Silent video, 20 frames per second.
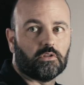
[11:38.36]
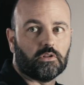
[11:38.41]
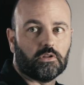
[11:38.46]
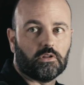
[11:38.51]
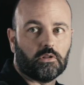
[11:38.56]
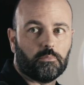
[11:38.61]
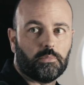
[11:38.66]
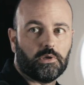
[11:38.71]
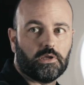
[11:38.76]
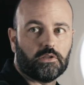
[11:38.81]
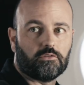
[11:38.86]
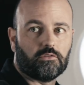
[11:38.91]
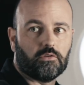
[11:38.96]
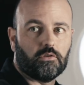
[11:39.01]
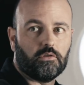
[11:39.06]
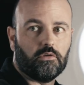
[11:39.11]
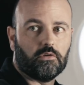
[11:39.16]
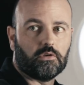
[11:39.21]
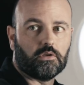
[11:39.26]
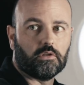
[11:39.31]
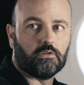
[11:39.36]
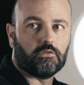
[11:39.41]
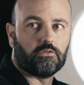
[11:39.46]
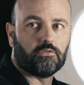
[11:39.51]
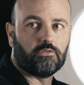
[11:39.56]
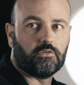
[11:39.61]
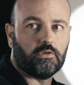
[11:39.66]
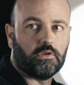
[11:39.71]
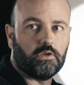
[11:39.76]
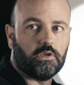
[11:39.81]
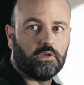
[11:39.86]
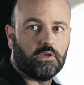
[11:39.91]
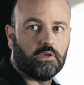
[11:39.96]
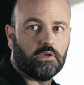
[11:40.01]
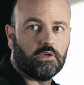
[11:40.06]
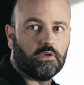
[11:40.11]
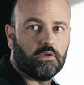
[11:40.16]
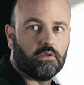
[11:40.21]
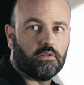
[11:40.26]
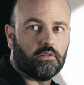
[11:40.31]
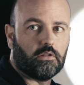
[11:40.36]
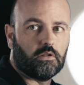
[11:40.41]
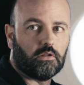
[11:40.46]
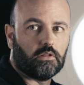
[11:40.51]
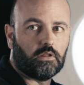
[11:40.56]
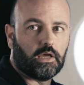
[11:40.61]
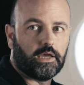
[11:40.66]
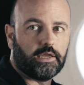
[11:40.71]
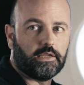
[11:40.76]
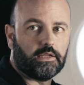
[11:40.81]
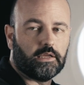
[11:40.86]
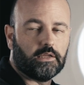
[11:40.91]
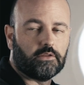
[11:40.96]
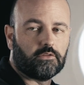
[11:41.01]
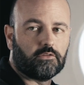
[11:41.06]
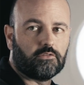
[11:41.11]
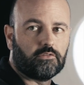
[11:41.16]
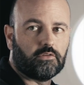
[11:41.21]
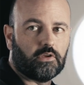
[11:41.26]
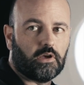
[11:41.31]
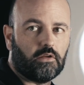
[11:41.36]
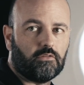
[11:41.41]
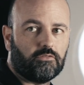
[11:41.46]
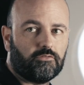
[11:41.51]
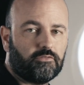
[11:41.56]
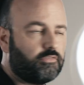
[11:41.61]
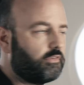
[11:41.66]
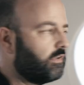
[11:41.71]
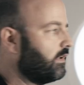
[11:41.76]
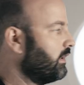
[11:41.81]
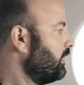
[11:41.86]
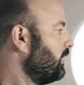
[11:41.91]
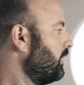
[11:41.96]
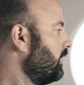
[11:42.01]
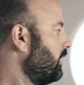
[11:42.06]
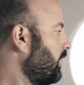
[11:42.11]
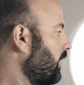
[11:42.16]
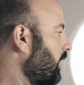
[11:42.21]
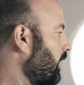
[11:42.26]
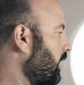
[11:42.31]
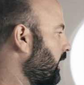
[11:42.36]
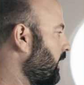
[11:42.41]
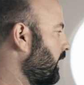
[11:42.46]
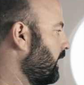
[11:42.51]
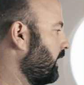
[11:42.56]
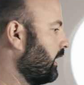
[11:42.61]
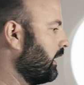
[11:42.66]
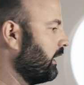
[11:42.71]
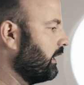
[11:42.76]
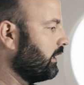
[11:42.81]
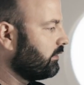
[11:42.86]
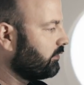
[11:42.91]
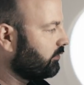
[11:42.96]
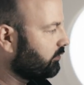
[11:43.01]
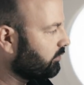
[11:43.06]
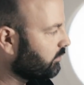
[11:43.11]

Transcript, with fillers: a little bit so you can see the light itself. And